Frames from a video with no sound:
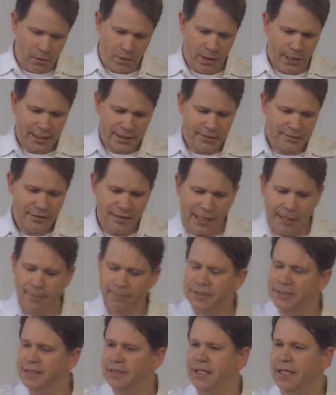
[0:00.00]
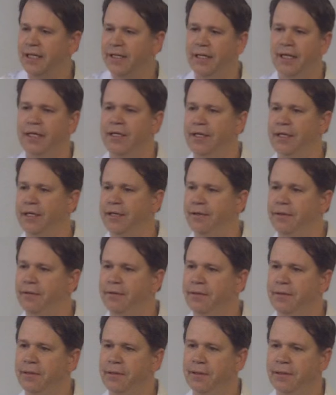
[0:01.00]
or I can stop and say thank
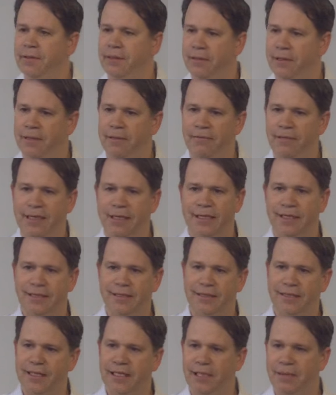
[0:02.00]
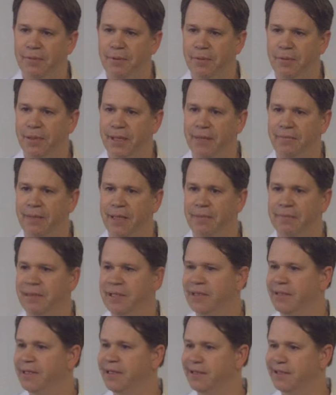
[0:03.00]
you and recognize that a human being made
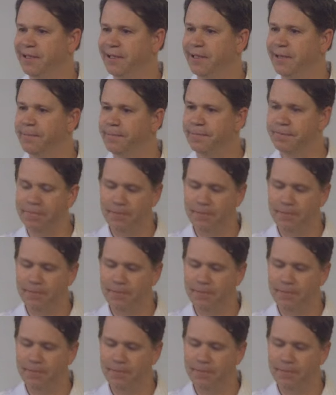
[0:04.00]
me a latte.